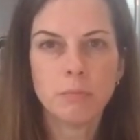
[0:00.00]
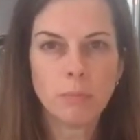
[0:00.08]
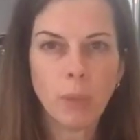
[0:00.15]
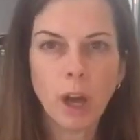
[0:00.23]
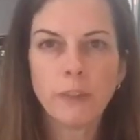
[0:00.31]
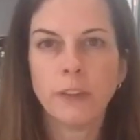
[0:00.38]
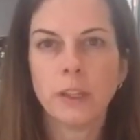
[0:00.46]

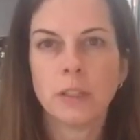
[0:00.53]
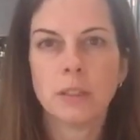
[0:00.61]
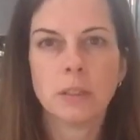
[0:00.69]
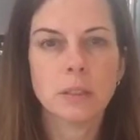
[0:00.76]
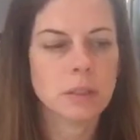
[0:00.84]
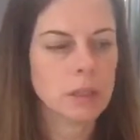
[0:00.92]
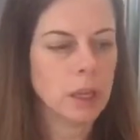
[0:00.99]

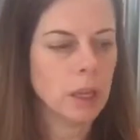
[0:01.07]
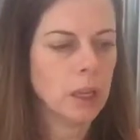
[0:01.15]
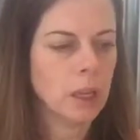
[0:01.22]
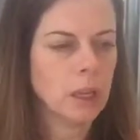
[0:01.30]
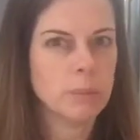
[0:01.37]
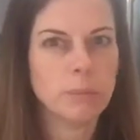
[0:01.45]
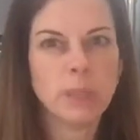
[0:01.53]
muffins and
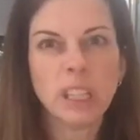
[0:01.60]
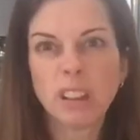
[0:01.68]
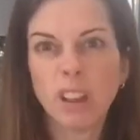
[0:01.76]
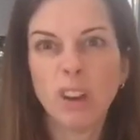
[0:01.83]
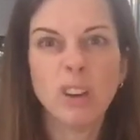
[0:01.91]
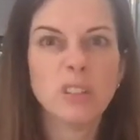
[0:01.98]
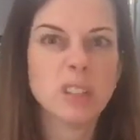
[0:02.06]

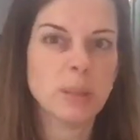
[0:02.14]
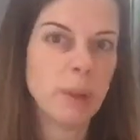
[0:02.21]
meatloaves and